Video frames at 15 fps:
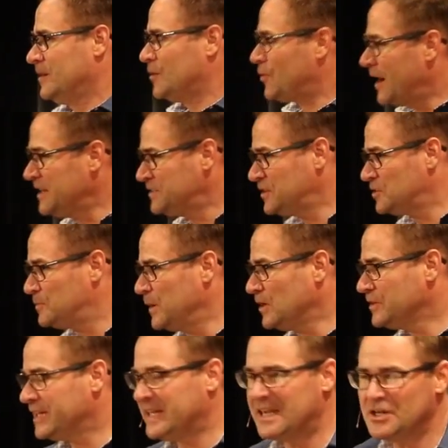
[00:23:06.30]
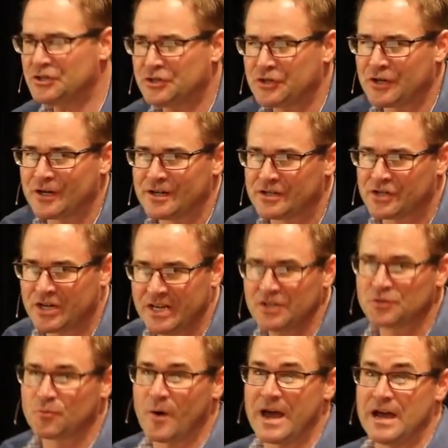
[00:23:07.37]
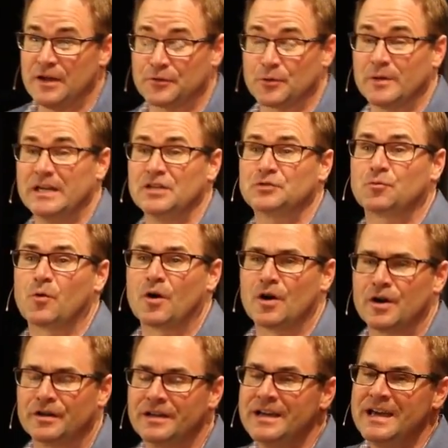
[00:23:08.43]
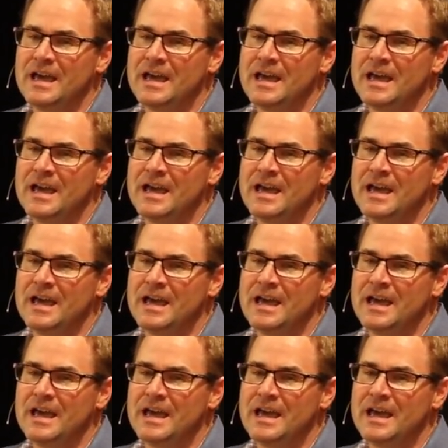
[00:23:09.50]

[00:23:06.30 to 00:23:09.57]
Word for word: Christ is building His church, His way, through His word,